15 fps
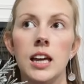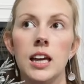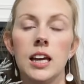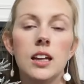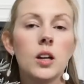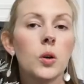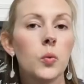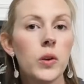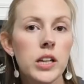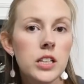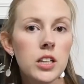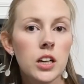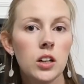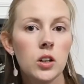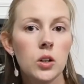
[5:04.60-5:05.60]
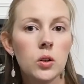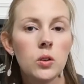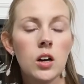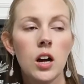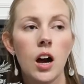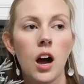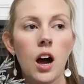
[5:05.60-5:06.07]
in a
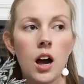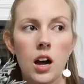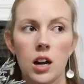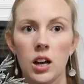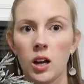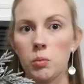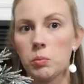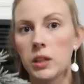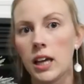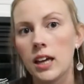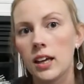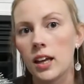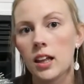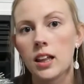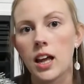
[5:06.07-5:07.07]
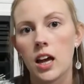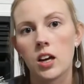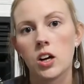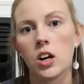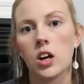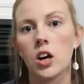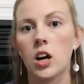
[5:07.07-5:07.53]
window, on a blanket
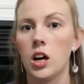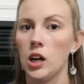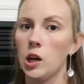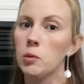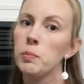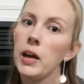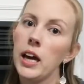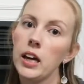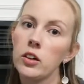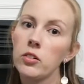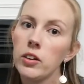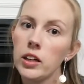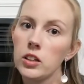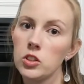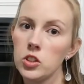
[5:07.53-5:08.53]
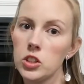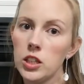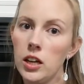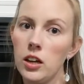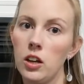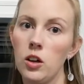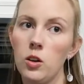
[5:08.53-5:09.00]
ladder, on a peg rail
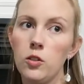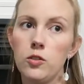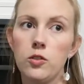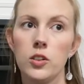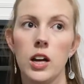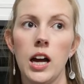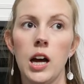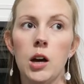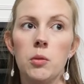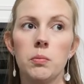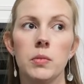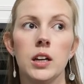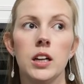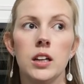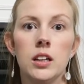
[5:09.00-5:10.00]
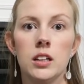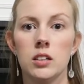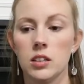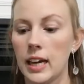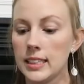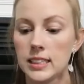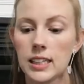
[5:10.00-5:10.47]
shelf,
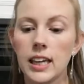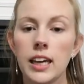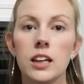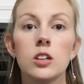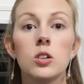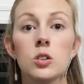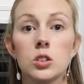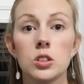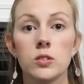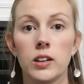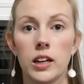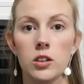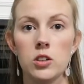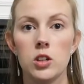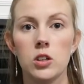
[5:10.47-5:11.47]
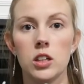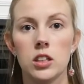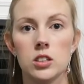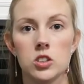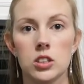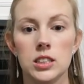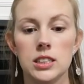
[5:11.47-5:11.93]
as a candle surround. You
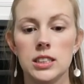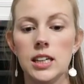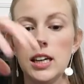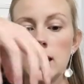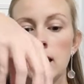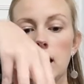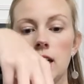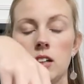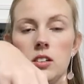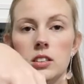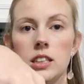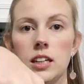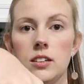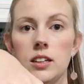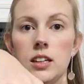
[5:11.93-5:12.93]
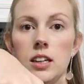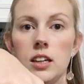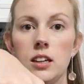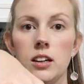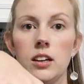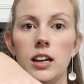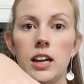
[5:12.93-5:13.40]
can just sit a candle down in
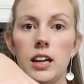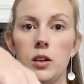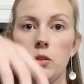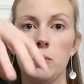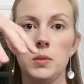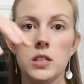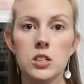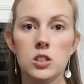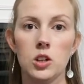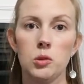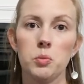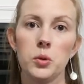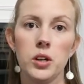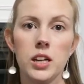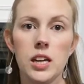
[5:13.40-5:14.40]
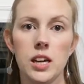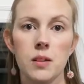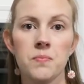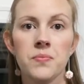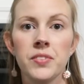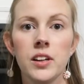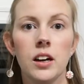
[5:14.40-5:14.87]
here and it would be so pretty
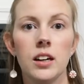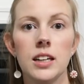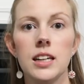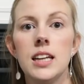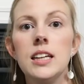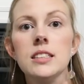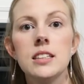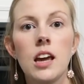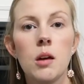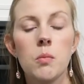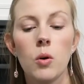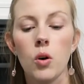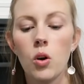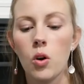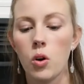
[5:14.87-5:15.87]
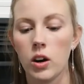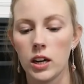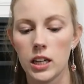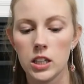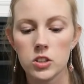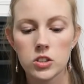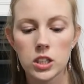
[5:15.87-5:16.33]
on an end table or
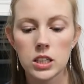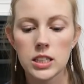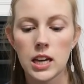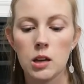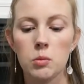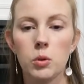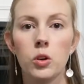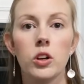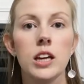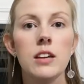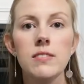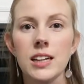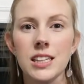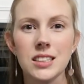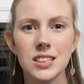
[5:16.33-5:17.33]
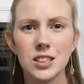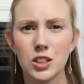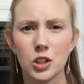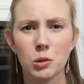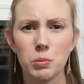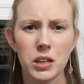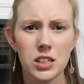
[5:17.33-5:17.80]
an entry table, or even as a
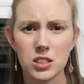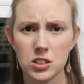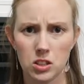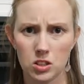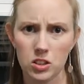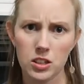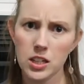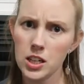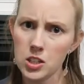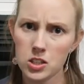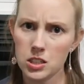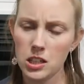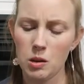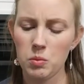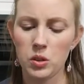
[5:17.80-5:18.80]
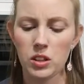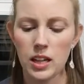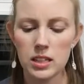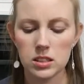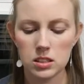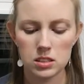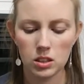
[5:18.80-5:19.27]
centerpiece on your kitchen table.
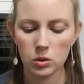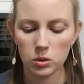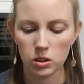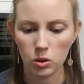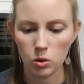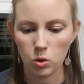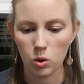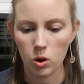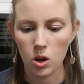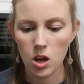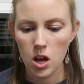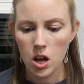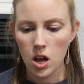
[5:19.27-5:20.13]
That's totally cool.